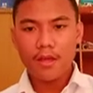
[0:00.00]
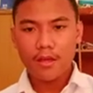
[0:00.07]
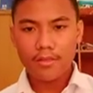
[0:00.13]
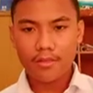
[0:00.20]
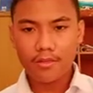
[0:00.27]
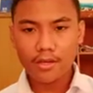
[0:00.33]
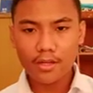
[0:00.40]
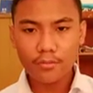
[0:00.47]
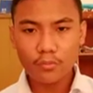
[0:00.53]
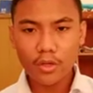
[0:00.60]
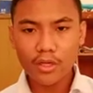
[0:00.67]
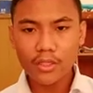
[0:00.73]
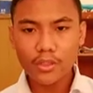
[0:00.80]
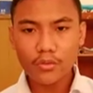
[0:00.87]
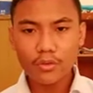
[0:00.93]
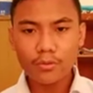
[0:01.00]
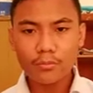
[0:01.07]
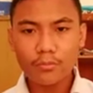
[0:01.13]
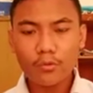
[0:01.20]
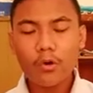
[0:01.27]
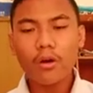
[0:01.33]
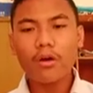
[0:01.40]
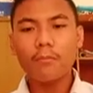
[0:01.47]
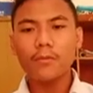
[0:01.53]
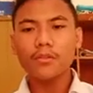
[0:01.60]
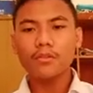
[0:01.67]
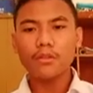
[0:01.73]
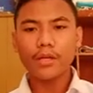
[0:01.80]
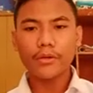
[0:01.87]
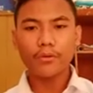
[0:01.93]
Assalamualaikum
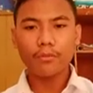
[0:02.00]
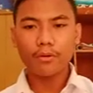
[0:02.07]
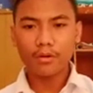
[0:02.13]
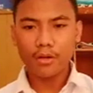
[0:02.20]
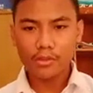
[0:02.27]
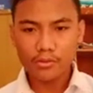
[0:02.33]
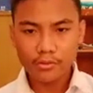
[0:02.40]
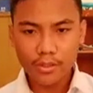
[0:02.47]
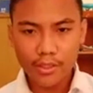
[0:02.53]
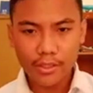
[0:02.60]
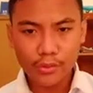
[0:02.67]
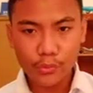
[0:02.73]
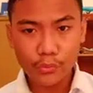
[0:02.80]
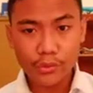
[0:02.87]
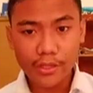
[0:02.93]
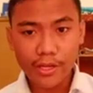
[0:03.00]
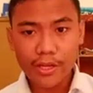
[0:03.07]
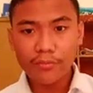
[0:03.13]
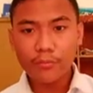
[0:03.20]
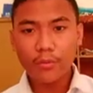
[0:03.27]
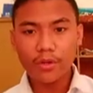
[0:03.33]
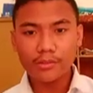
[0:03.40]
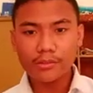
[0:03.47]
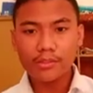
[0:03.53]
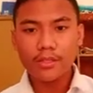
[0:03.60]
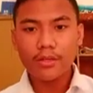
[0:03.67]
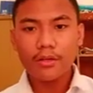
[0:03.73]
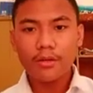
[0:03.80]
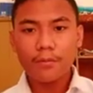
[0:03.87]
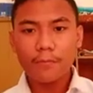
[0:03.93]
warahmatullahi wabarakatuh and good day everyone.
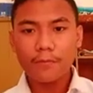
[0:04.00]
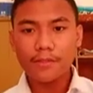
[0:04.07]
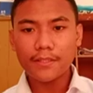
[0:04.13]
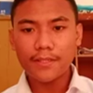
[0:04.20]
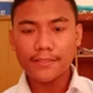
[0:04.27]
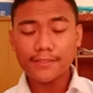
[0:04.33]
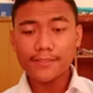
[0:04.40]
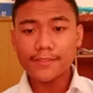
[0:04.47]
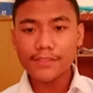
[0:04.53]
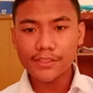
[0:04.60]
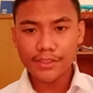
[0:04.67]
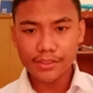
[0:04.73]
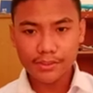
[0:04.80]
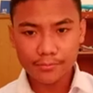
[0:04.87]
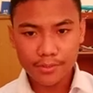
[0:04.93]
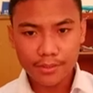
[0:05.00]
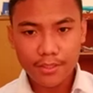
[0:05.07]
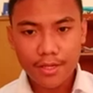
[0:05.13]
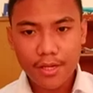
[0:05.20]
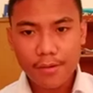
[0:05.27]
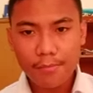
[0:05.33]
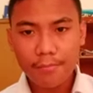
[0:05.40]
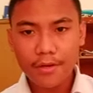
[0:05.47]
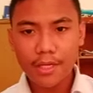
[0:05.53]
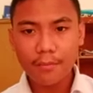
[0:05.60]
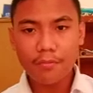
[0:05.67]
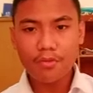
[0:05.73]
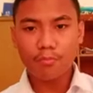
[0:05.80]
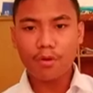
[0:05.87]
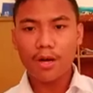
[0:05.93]
Well, ladies and gentlemen, my name
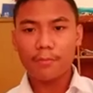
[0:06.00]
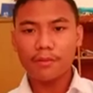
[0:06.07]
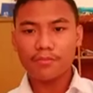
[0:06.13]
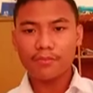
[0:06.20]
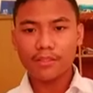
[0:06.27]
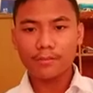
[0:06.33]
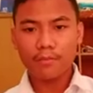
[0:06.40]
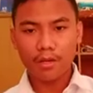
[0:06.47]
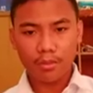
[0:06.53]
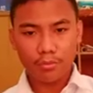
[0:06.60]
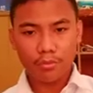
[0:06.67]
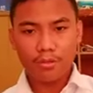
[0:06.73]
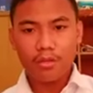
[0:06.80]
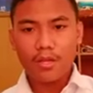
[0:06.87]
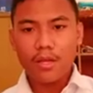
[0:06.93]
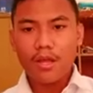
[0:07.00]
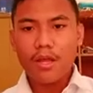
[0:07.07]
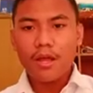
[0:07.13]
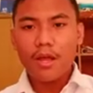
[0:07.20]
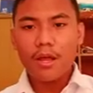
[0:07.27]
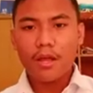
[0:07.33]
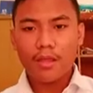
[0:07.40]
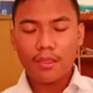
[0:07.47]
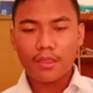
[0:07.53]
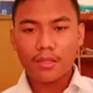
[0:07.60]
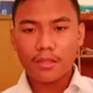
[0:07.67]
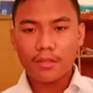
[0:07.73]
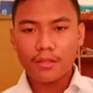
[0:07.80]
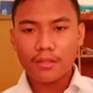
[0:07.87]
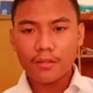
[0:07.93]
is MUH FADHIL MARZUQ as
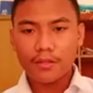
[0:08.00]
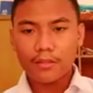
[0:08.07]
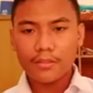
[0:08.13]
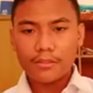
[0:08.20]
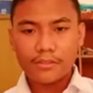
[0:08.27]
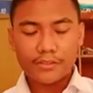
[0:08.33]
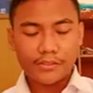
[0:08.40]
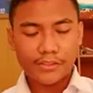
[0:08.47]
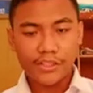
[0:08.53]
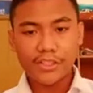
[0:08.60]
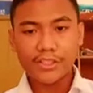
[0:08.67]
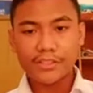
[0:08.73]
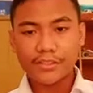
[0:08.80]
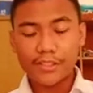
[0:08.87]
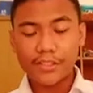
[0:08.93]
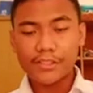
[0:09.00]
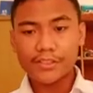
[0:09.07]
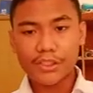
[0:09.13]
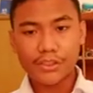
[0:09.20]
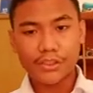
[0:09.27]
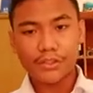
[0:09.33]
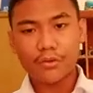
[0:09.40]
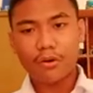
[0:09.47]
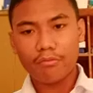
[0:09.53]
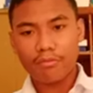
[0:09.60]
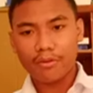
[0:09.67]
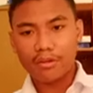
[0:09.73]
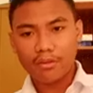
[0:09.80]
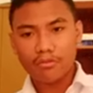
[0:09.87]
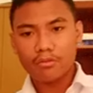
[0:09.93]
the delegation of
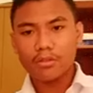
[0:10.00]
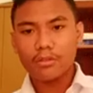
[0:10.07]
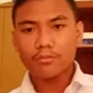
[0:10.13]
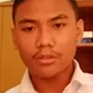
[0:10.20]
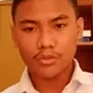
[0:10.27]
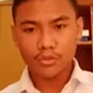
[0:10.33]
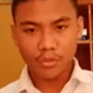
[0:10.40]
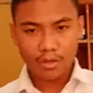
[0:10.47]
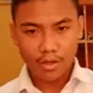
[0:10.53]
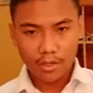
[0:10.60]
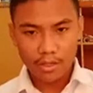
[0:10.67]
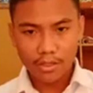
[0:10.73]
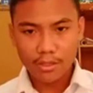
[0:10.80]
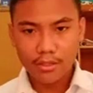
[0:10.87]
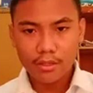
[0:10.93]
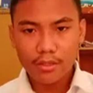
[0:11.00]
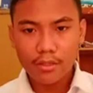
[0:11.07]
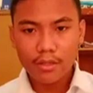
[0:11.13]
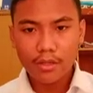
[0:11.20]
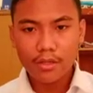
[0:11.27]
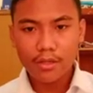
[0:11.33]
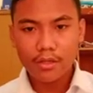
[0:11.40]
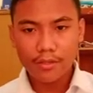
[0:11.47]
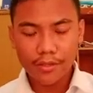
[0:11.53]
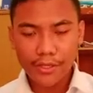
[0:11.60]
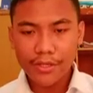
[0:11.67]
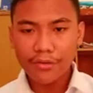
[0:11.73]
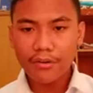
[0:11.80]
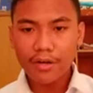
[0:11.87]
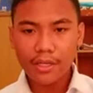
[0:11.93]
Senior School number 2 RAHA, and
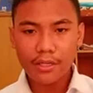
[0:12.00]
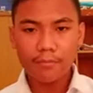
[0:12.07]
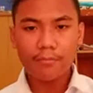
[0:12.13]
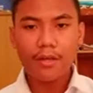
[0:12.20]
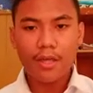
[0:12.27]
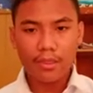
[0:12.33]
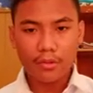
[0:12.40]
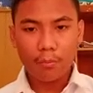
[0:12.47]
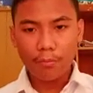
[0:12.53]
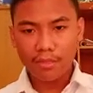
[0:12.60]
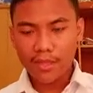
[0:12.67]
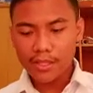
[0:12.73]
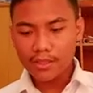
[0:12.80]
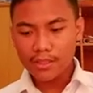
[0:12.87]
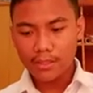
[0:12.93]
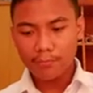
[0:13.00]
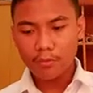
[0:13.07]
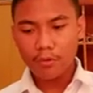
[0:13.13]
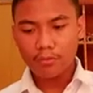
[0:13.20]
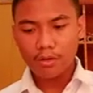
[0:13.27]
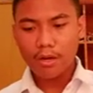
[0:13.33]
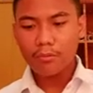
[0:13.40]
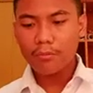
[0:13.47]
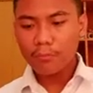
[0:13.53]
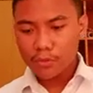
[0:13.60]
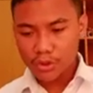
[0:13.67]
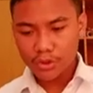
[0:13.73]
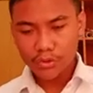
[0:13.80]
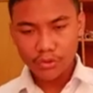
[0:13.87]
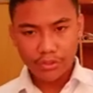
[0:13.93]
here I am as the opposite team on our
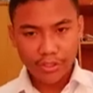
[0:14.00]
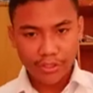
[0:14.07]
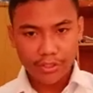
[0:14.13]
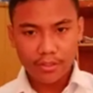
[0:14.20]
motion today.